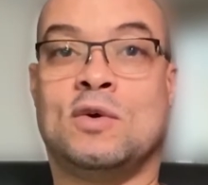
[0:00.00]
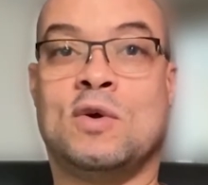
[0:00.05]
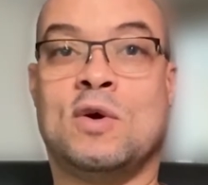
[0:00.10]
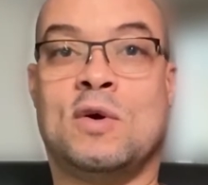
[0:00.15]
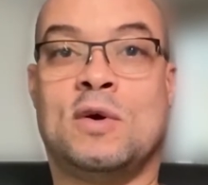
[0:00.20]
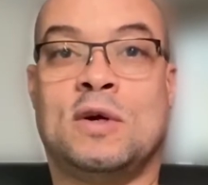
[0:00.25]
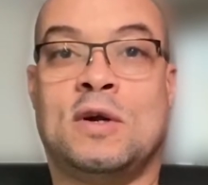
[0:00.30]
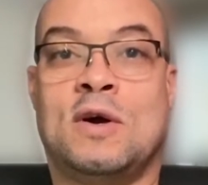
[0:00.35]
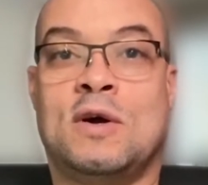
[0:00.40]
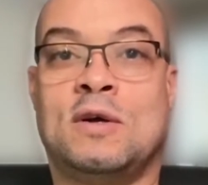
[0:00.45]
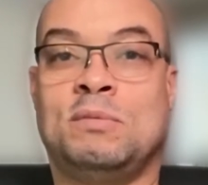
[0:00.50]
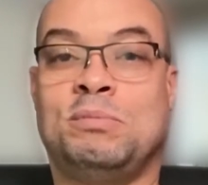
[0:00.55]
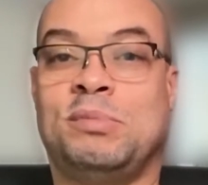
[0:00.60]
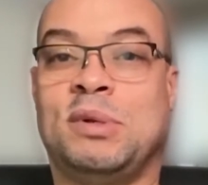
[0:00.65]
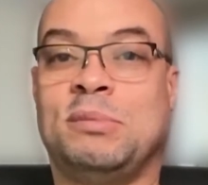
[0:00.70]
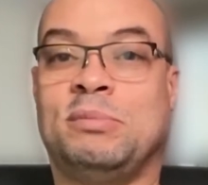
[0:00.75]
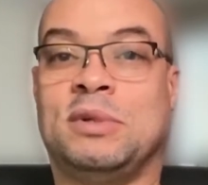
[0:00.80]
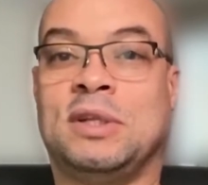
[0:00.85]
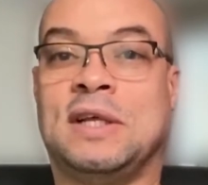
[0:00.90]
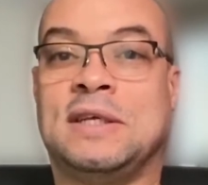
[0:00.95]
going on.
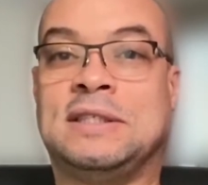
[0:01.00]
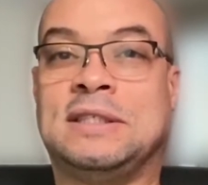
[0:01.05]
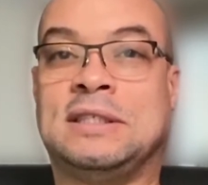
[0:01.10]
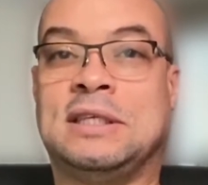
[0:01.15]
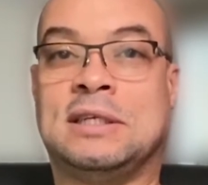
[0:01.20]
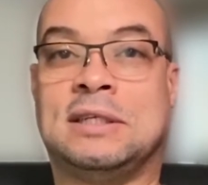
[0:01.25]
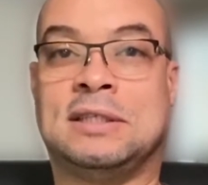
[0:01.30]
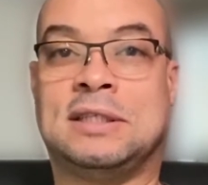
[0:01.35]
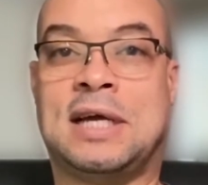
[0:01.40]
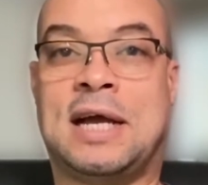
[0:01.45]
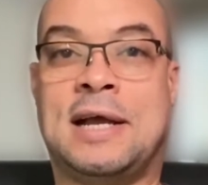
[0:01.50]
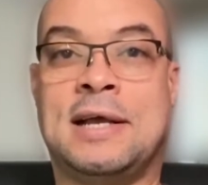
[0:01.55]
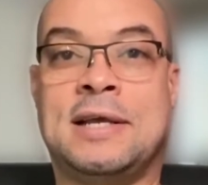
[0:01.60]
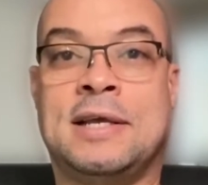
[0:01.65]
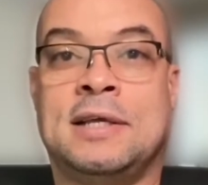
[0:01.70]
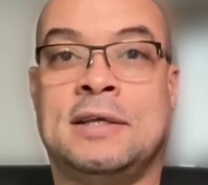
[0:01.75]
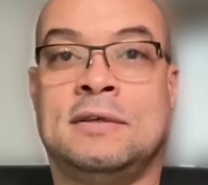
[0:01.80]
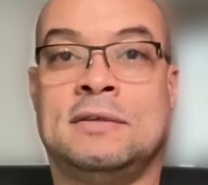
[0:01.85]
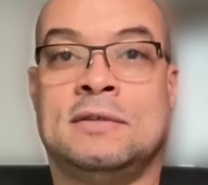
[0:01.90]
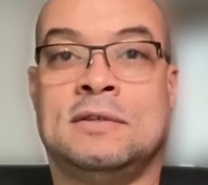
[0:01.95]
People are still
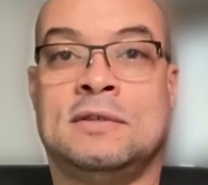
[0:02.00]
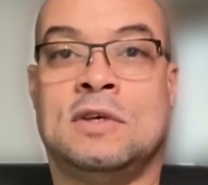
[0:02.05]
dying.